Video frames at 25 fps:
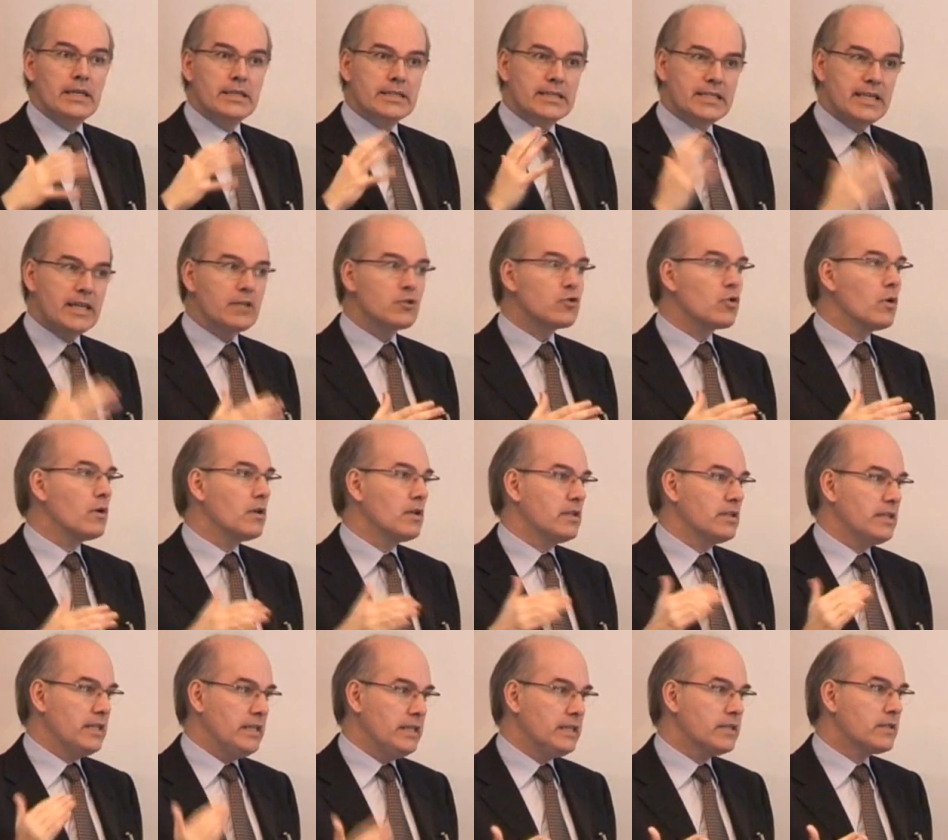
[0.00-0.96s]
Central
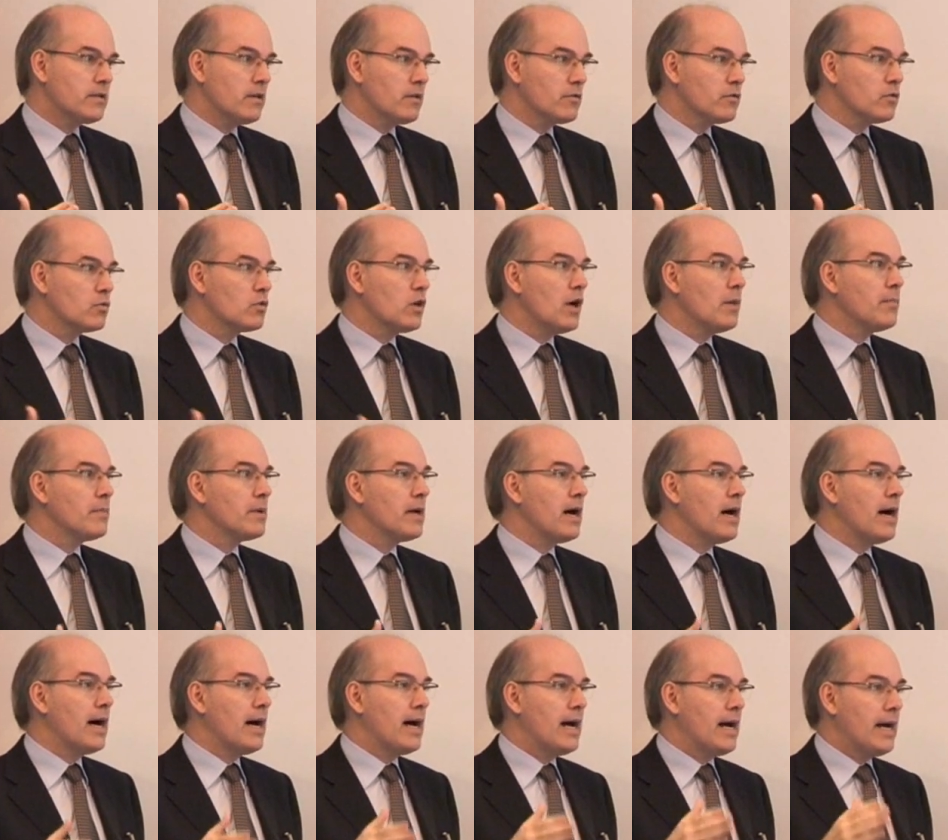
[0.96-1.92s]
and Eastern Europe
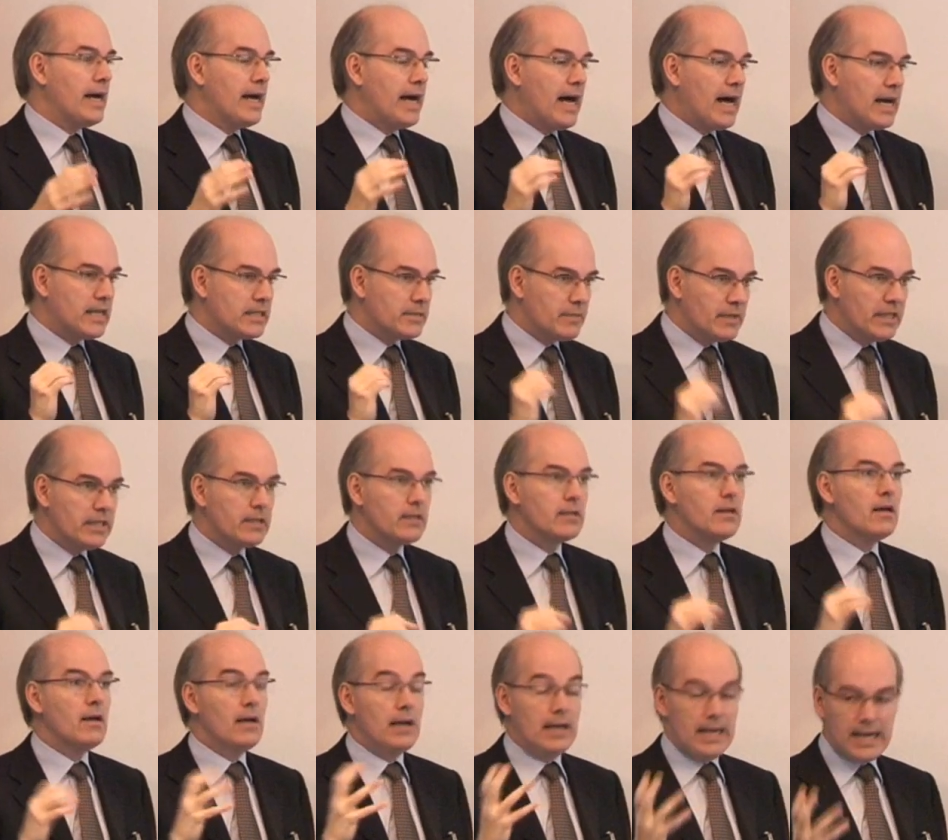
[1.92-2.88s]
has
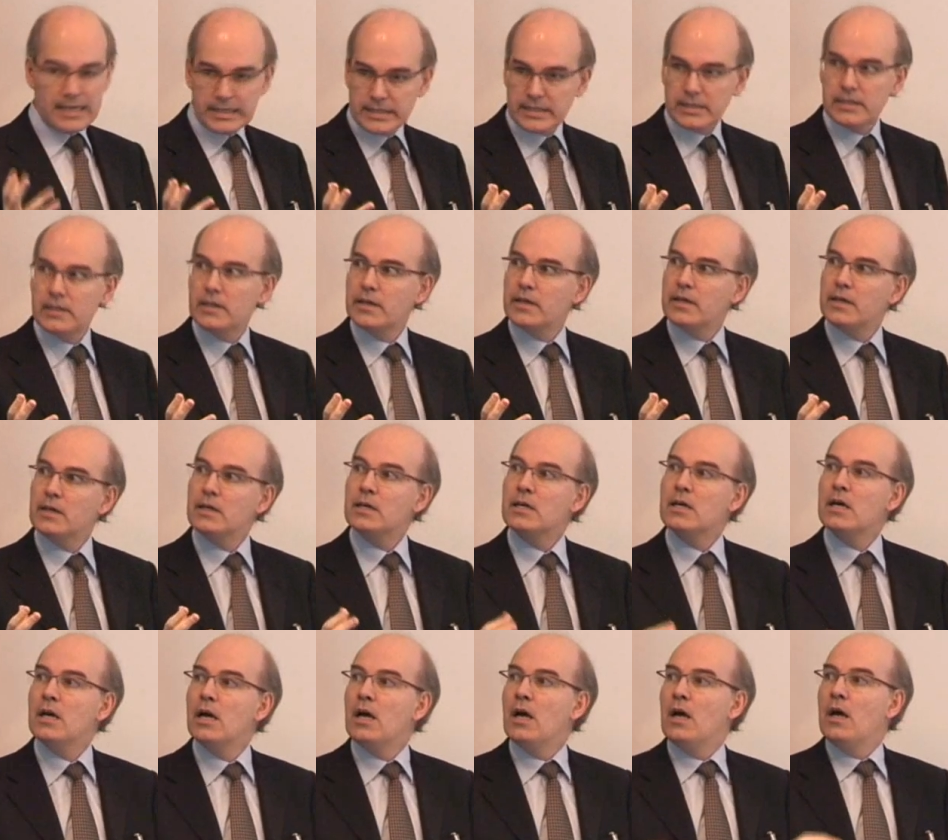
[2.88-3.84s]
been last year
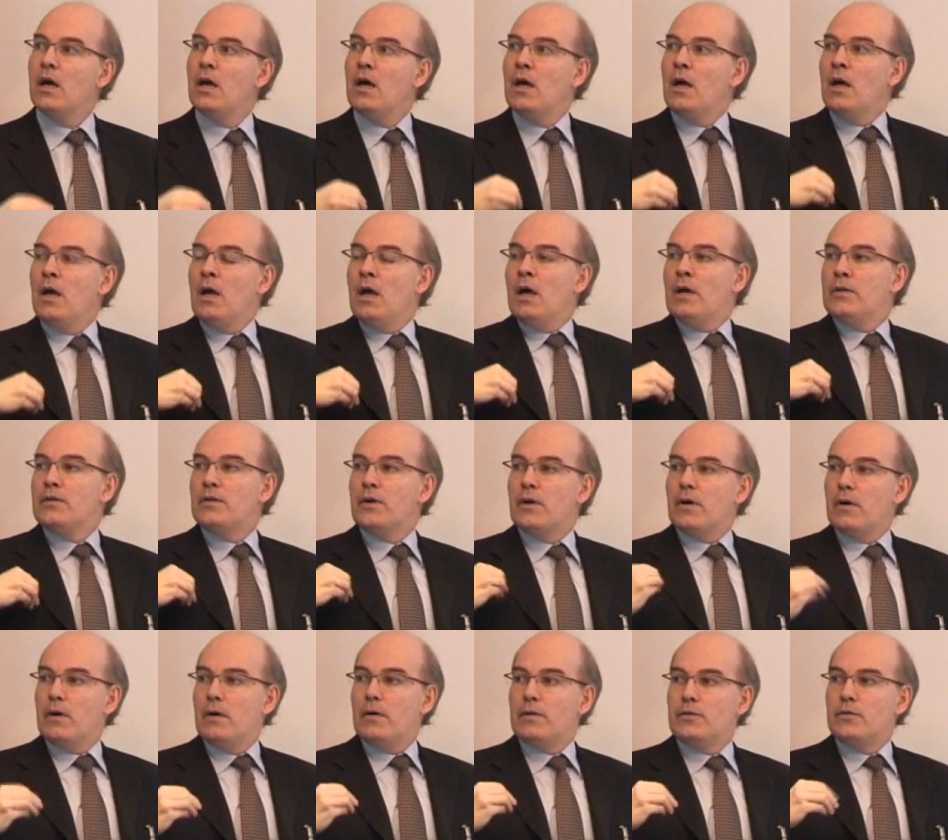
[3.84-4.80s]

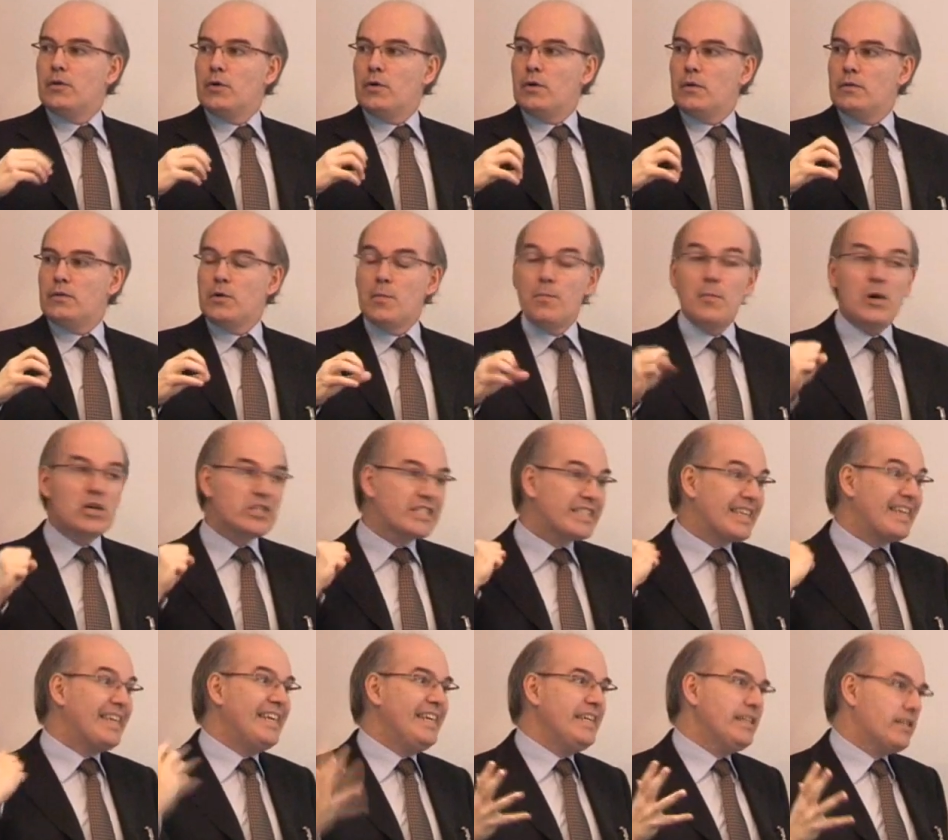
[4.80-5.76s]
the, the, the
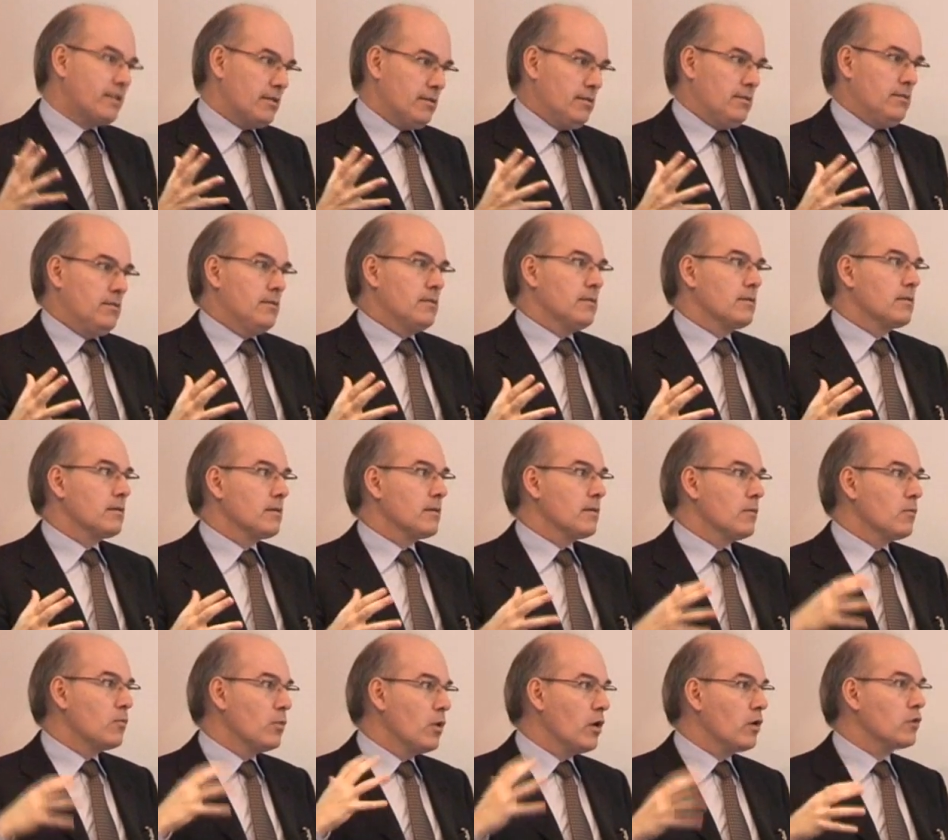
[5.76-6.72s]
most eaten
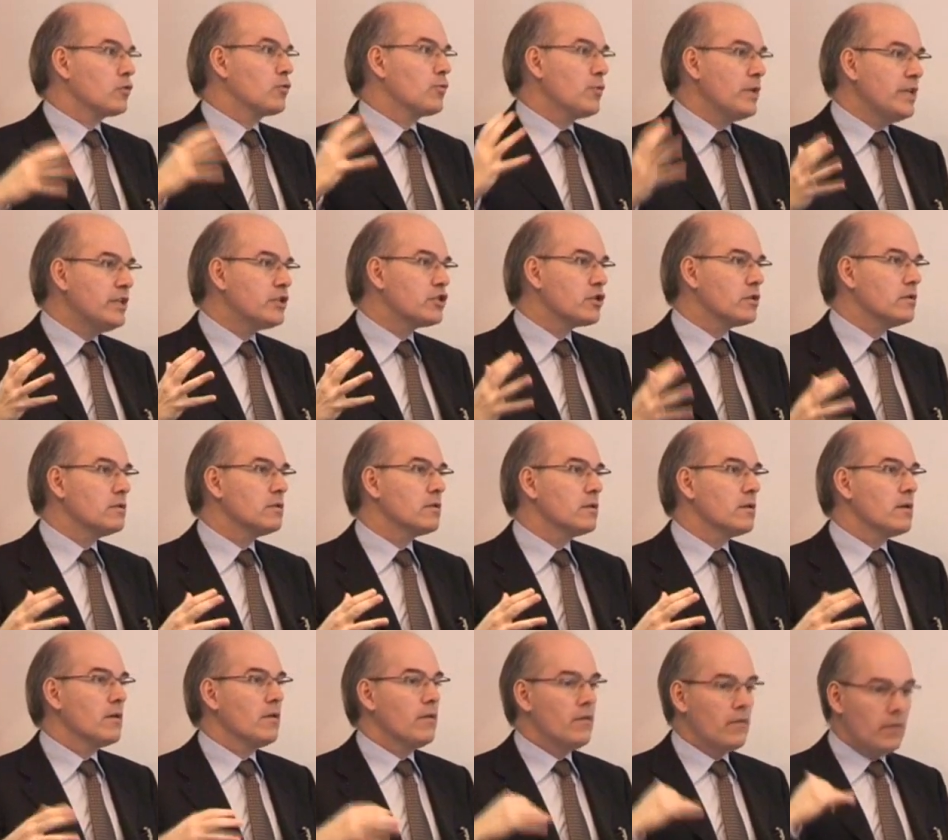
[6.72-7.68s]
world
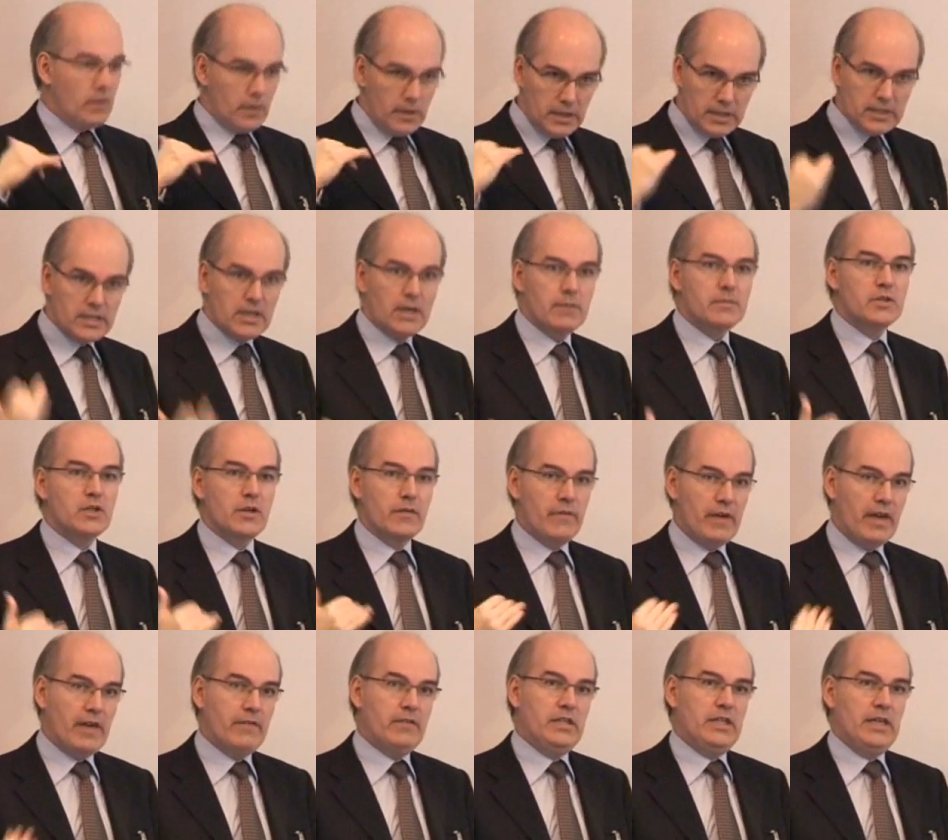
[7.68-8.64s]
region in terms of
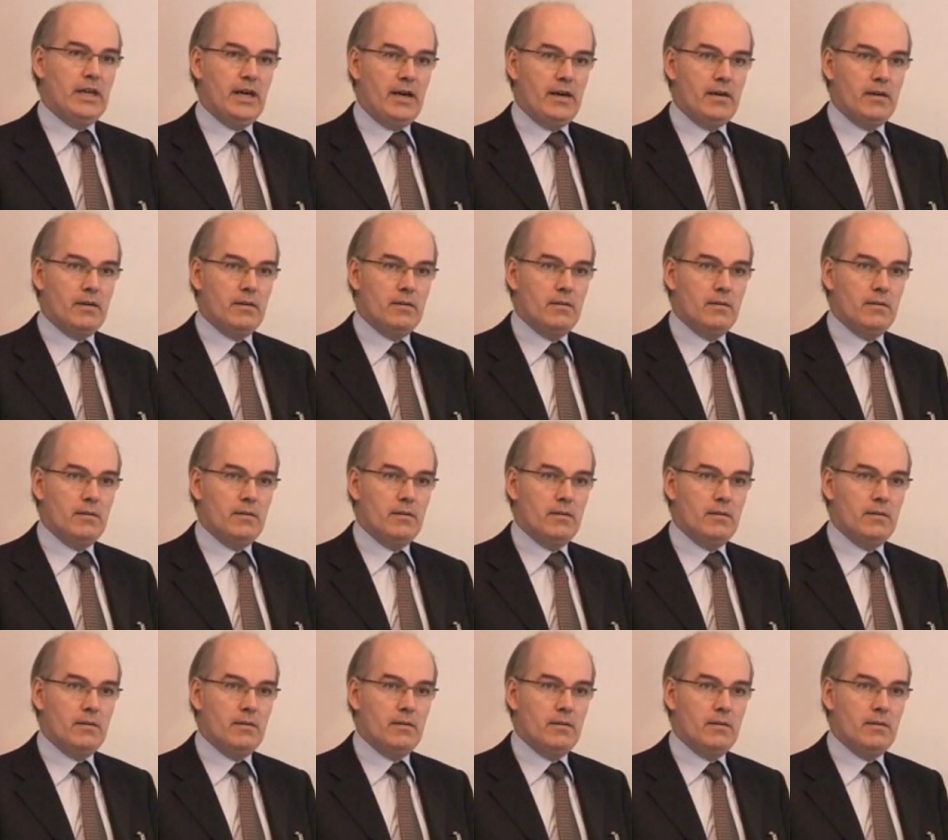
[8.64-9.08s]
FDI.